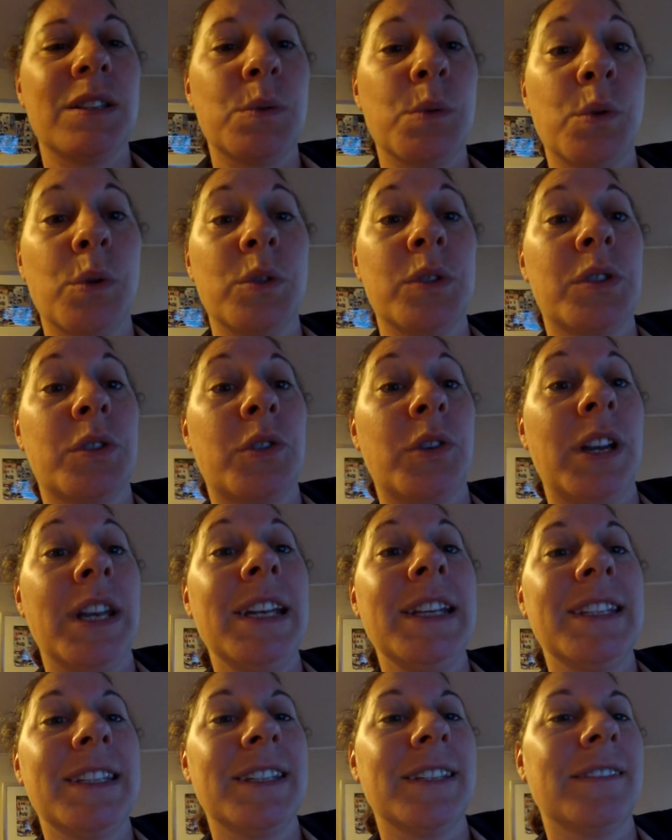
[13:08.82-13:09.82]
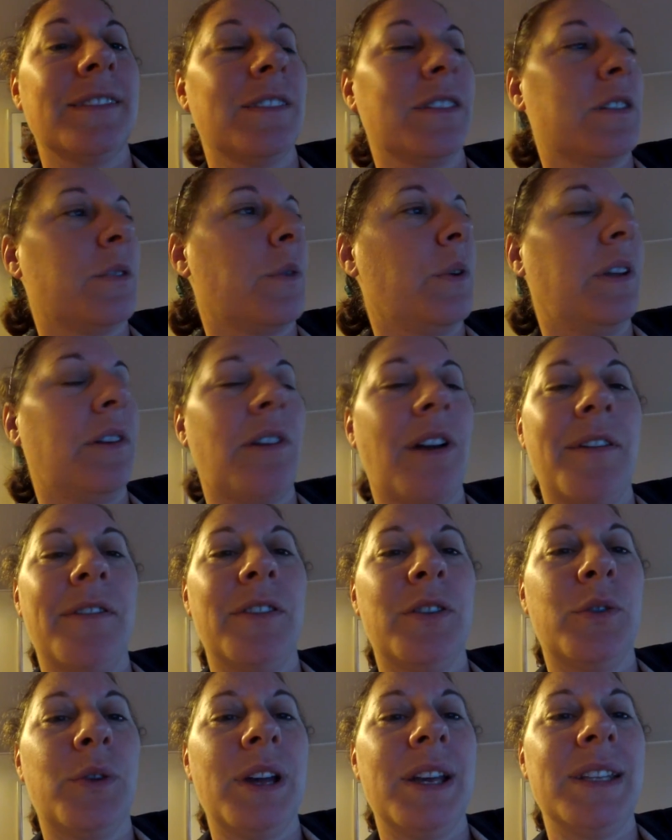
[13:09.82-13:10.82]
towards Crete. So we'll arrive
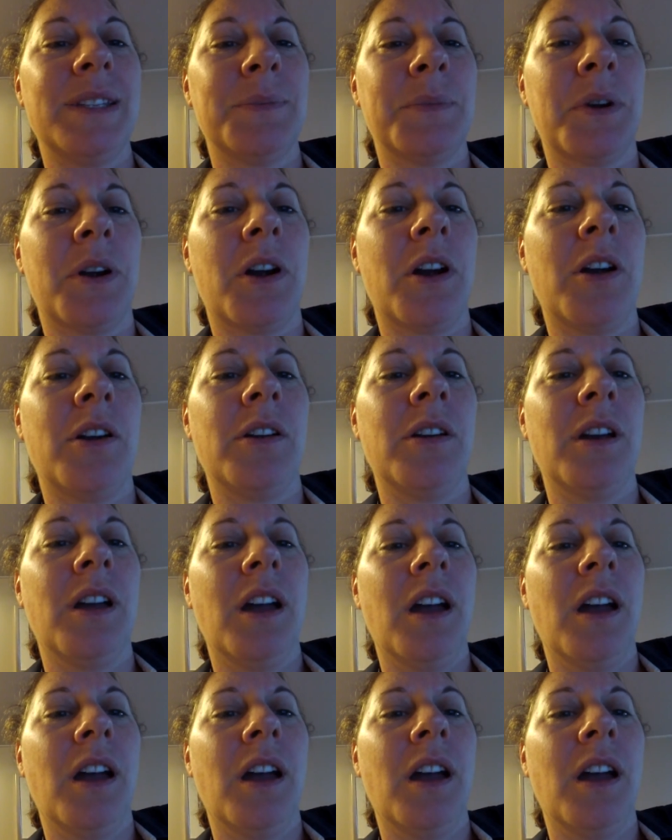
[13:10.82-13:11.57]
at Crete tomorrow.